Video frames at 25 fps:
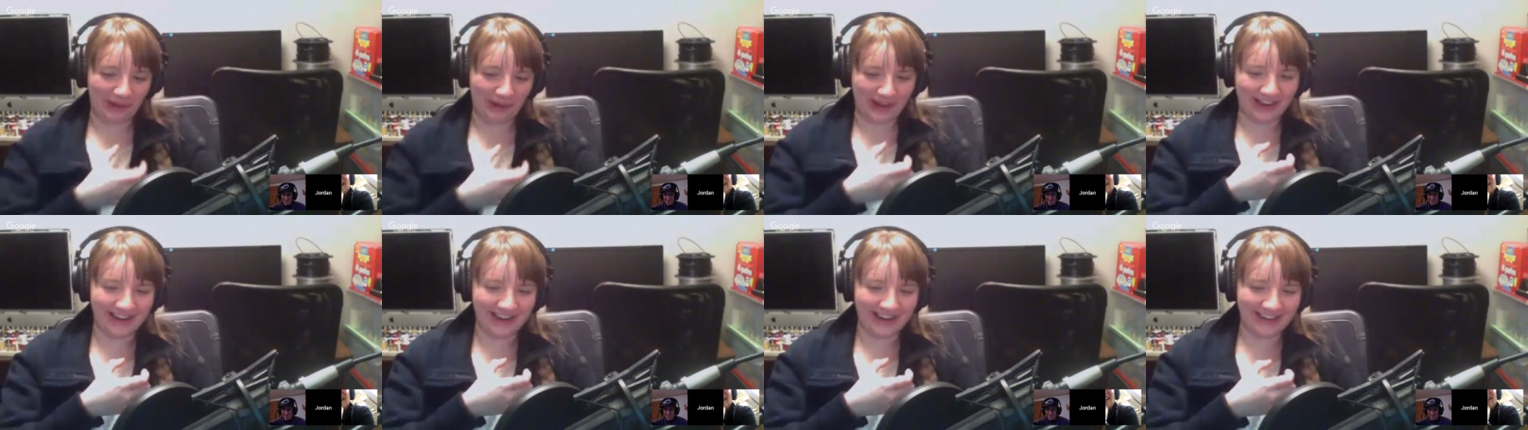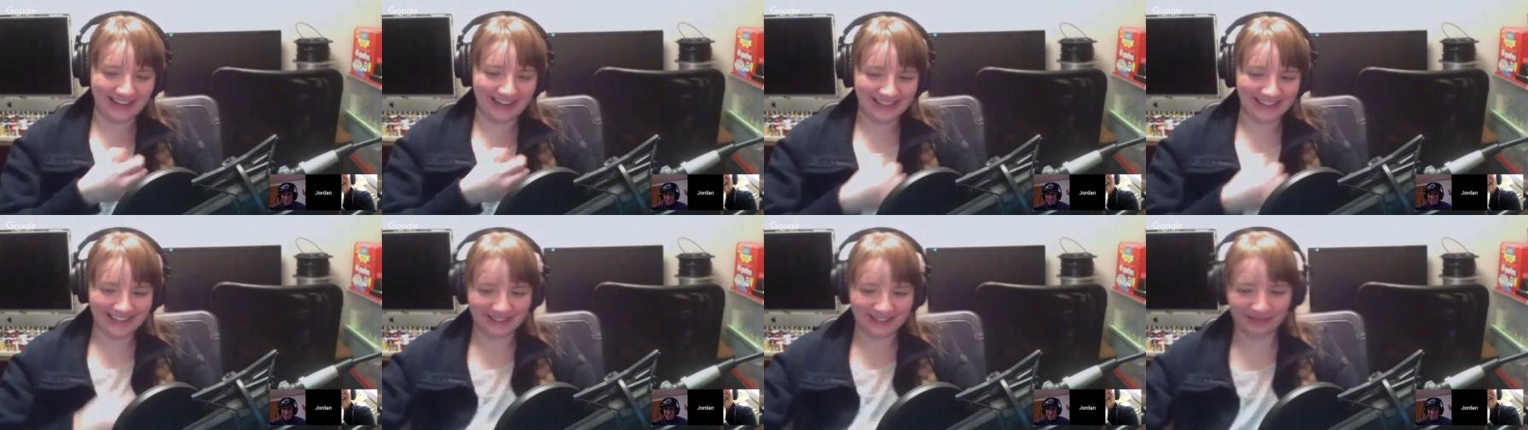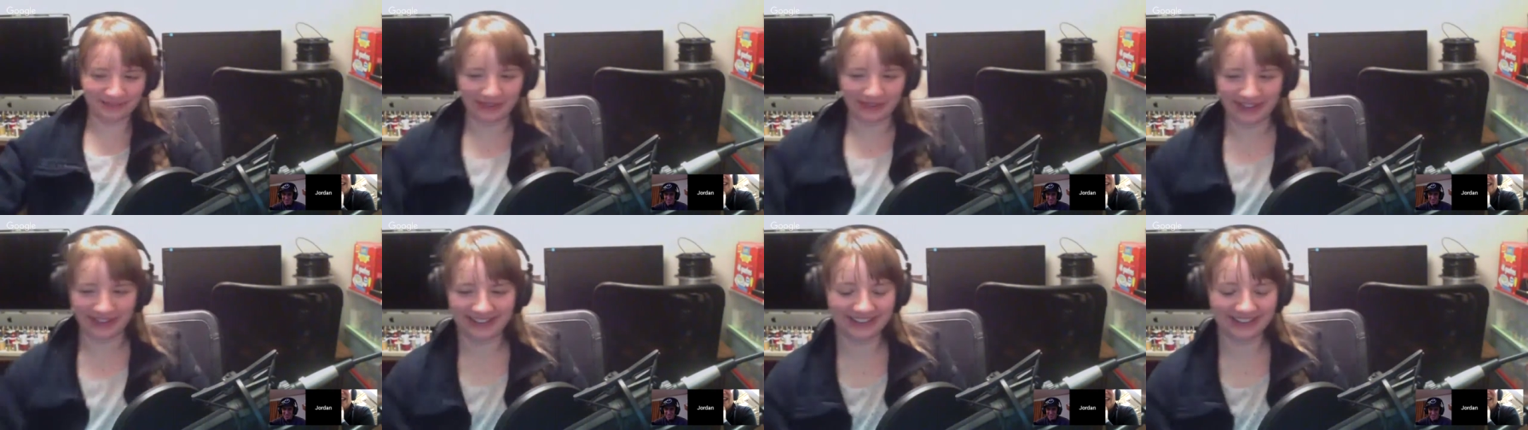and I'm
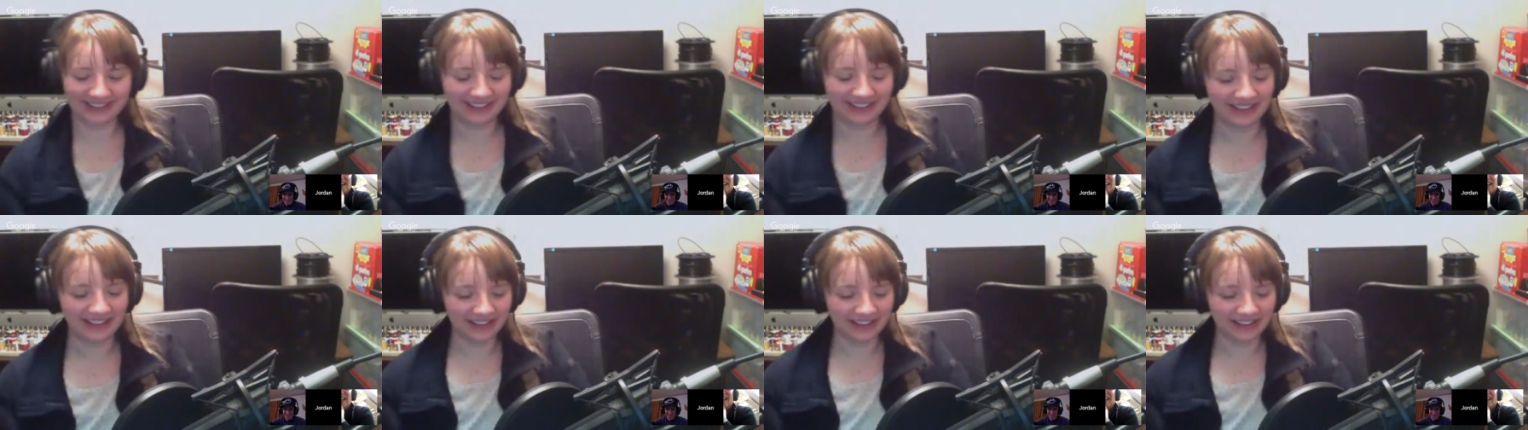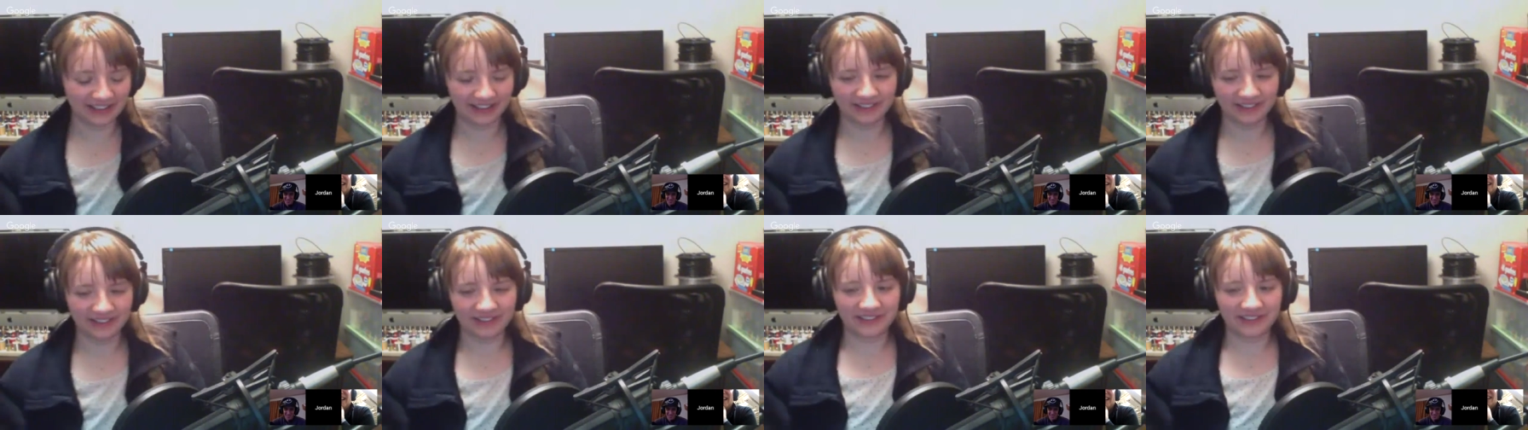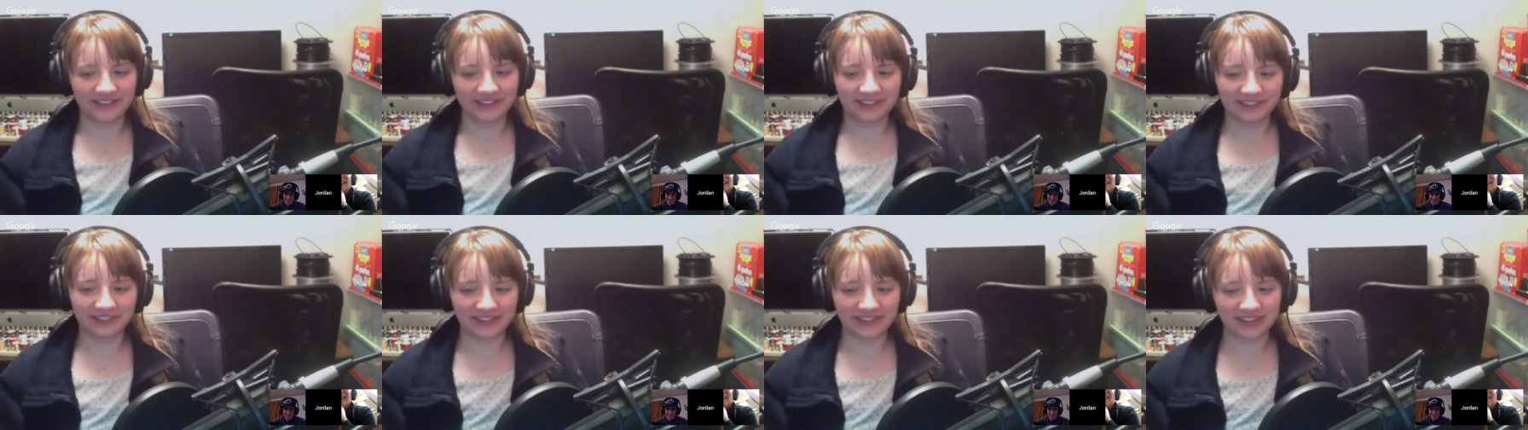like,
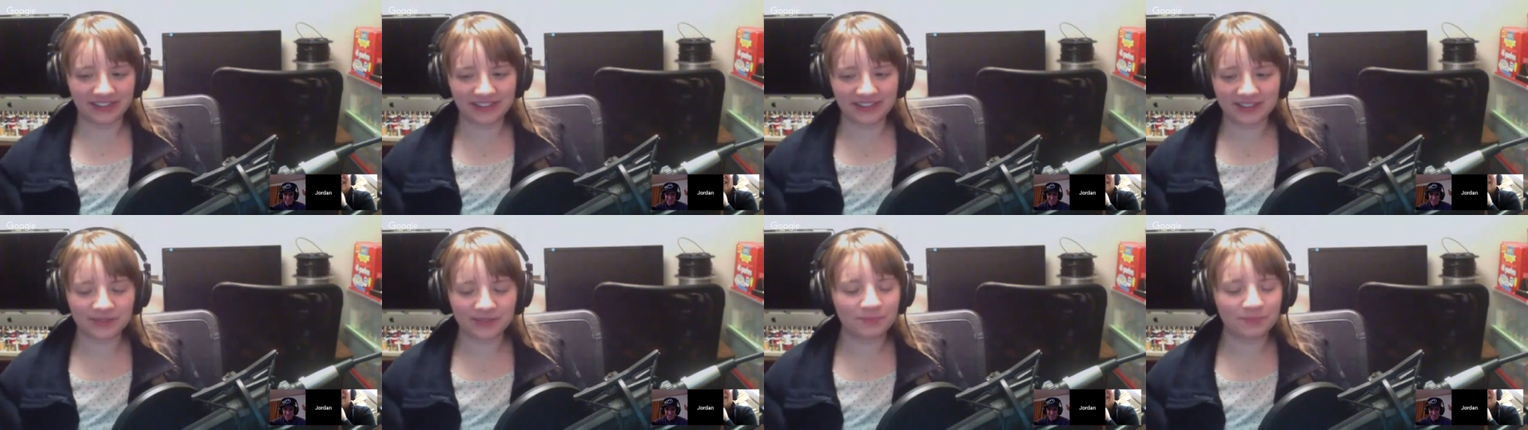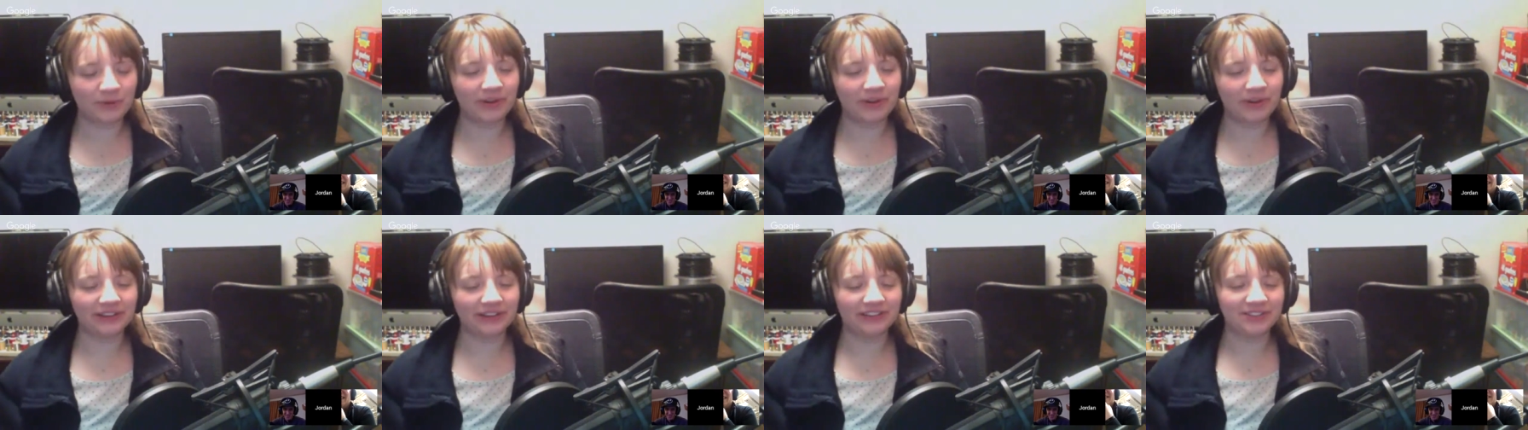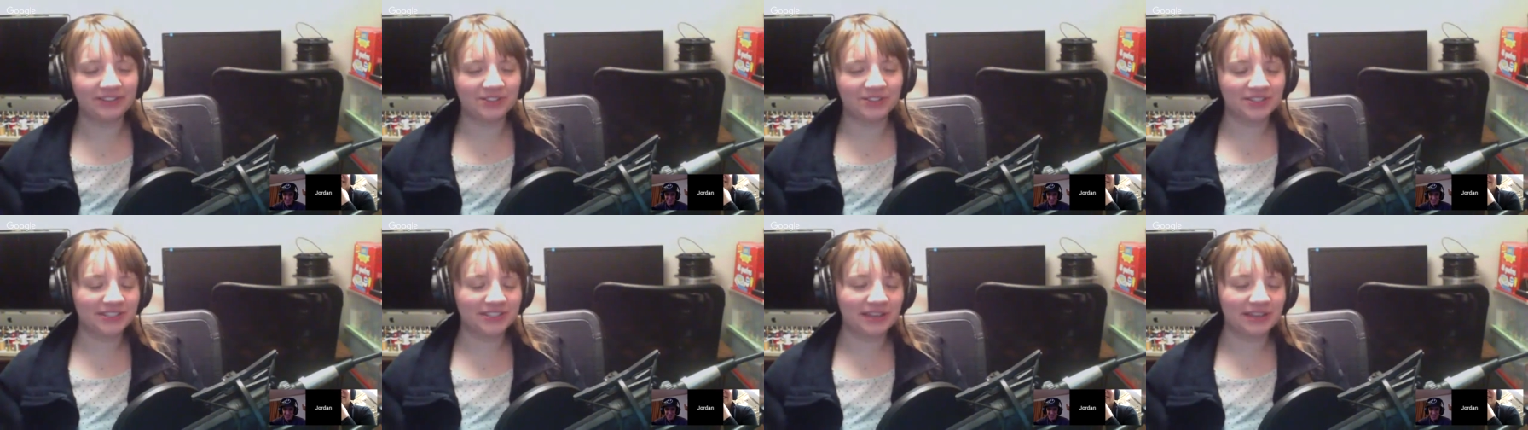at this point, let's
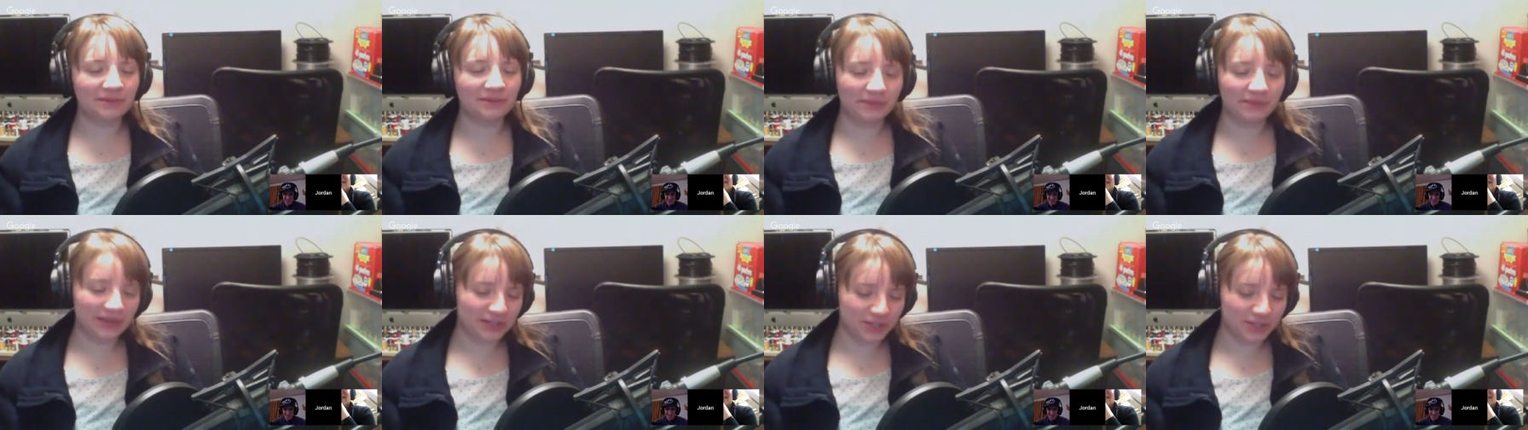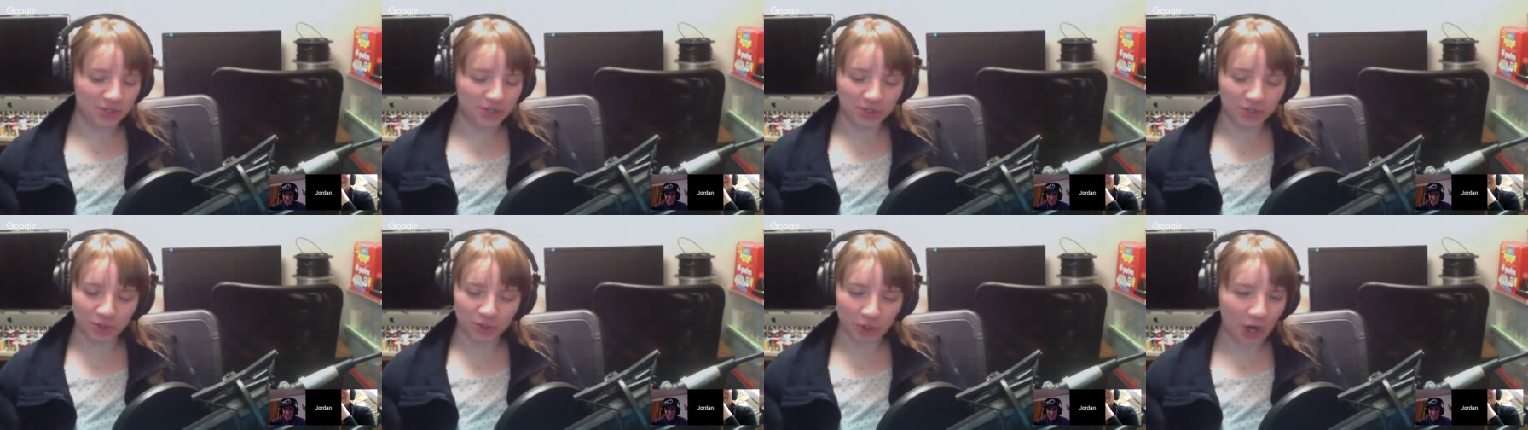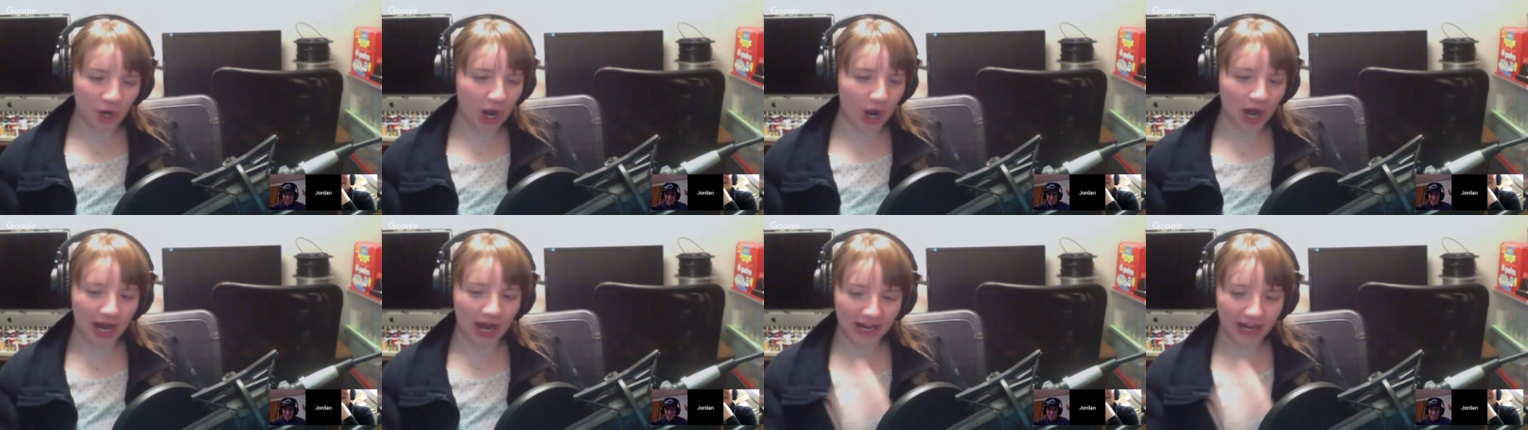just get me a straw.